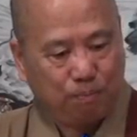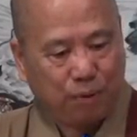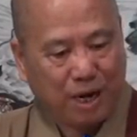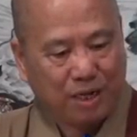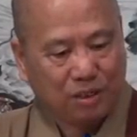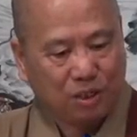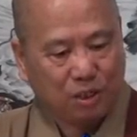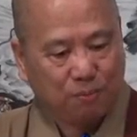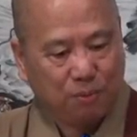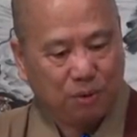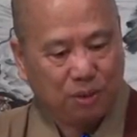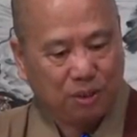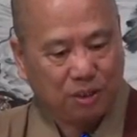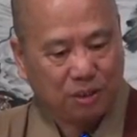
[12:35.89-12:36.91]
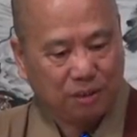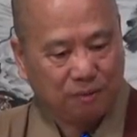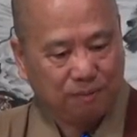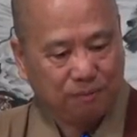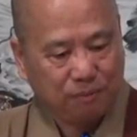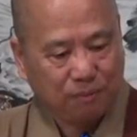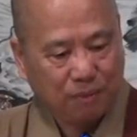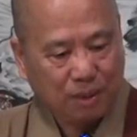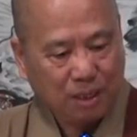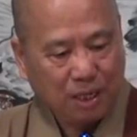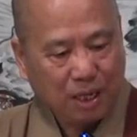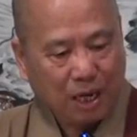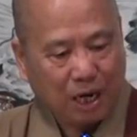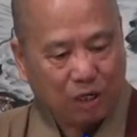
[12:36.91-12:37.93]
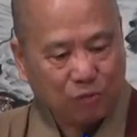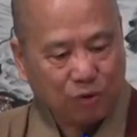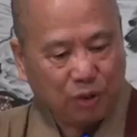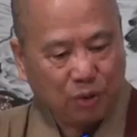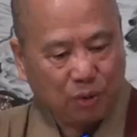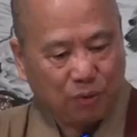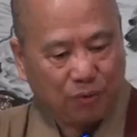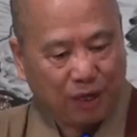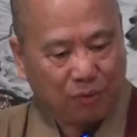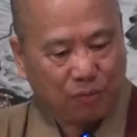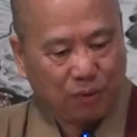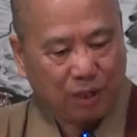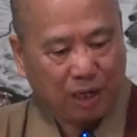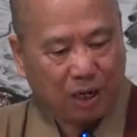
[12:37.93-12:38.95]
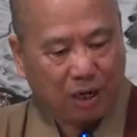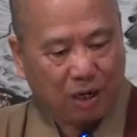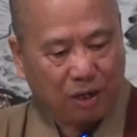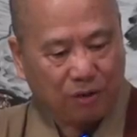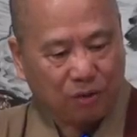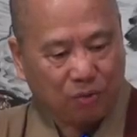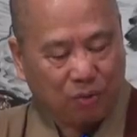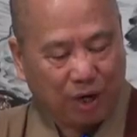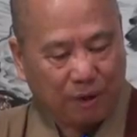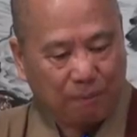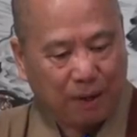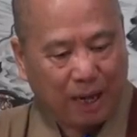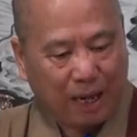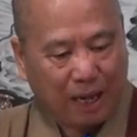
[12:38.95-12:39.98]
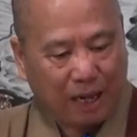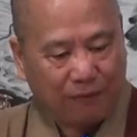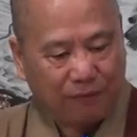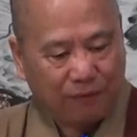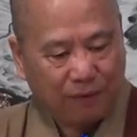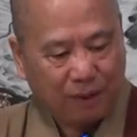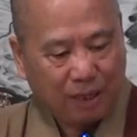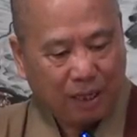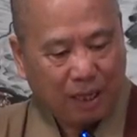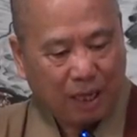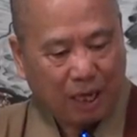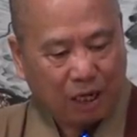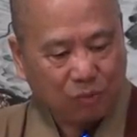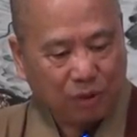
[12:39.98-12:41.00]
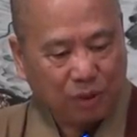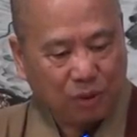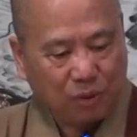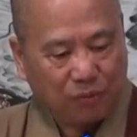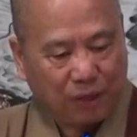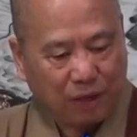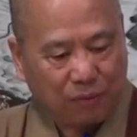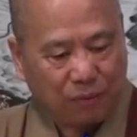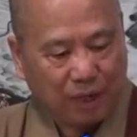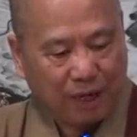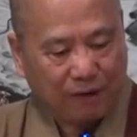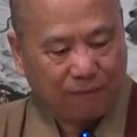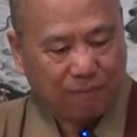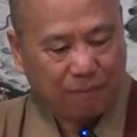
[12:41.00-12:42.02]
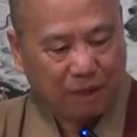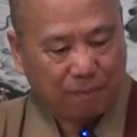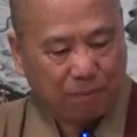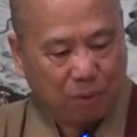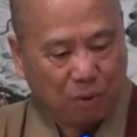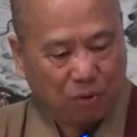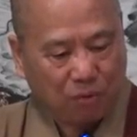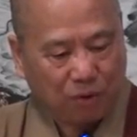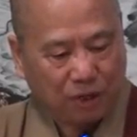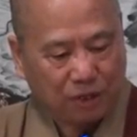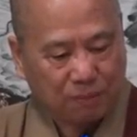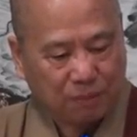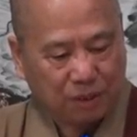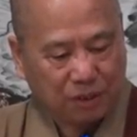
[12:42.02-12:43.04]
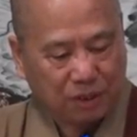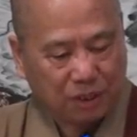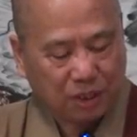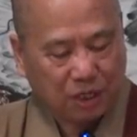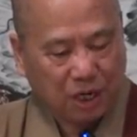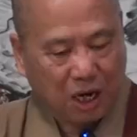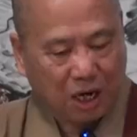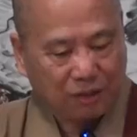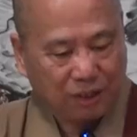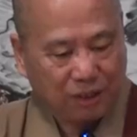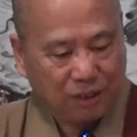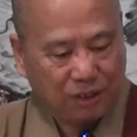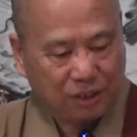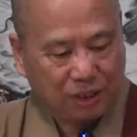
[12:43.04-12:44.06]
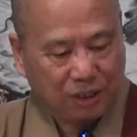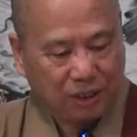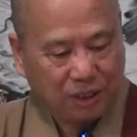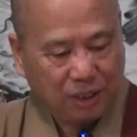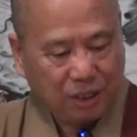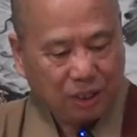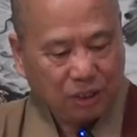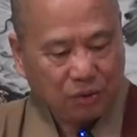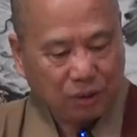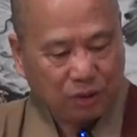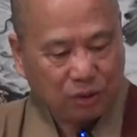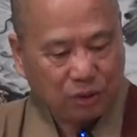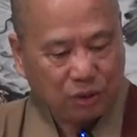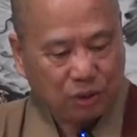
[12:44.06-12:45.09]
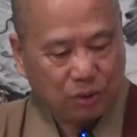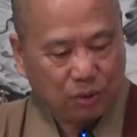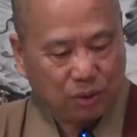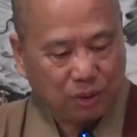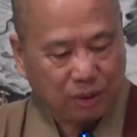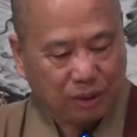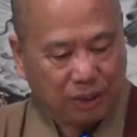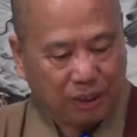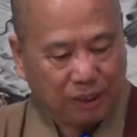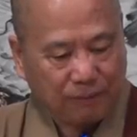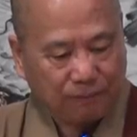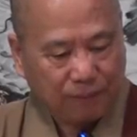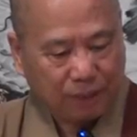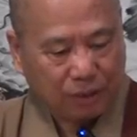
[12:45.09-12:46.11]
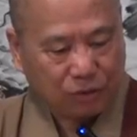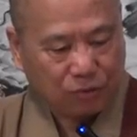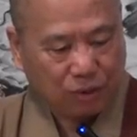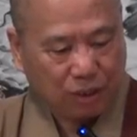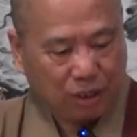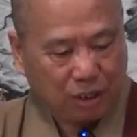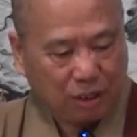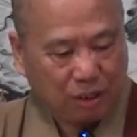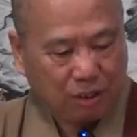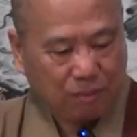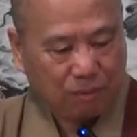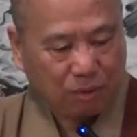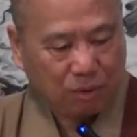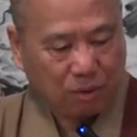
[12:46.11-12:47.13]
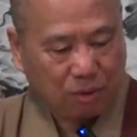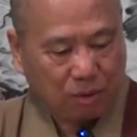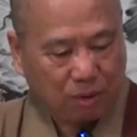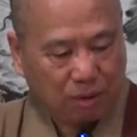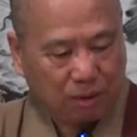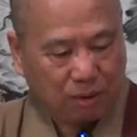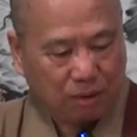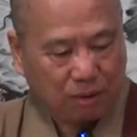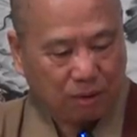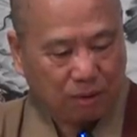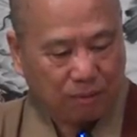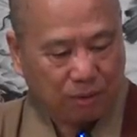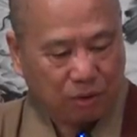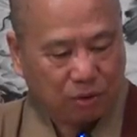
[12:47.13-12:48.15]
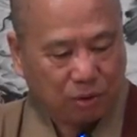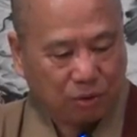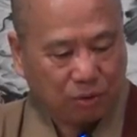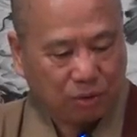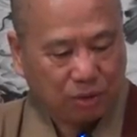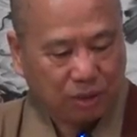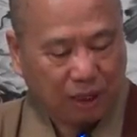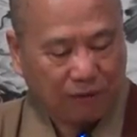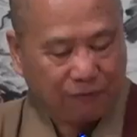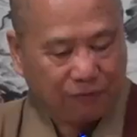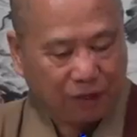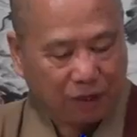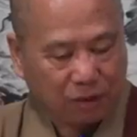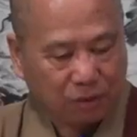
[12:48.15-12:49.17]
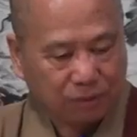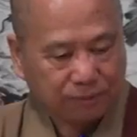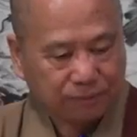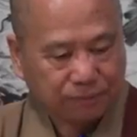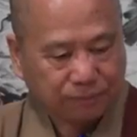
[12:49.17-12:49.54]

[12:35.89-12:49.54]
practice Buddhism, how do we know that we are on the right path? How do we know that we have made progress? Because it's not easy to ensure the extreme or mutual stuff. Thank you.